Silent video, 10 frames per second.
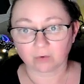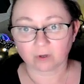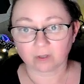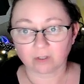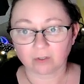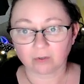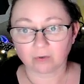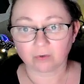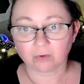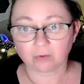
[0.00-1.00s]
While
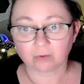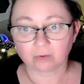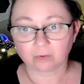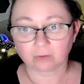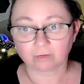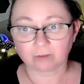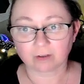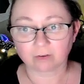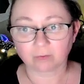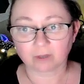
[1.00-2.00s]
you, when
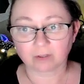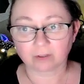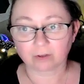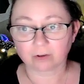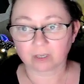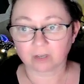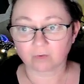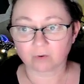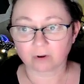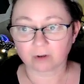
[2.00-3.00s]
found by the
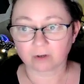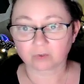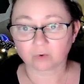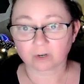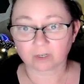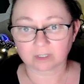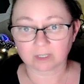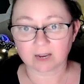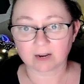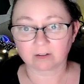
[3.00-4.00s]
Tharkian warriors, were
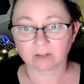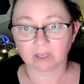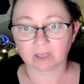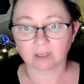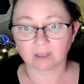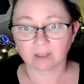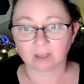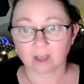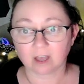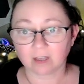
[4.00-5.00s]
entirely
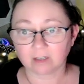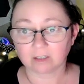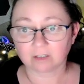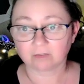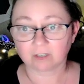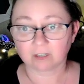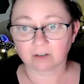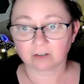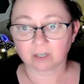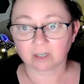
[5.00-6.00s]

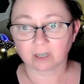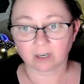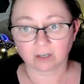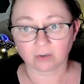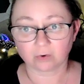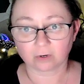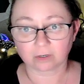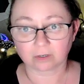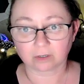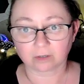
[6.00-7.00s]
undisfigured and
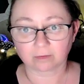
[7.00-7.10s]
unadorned.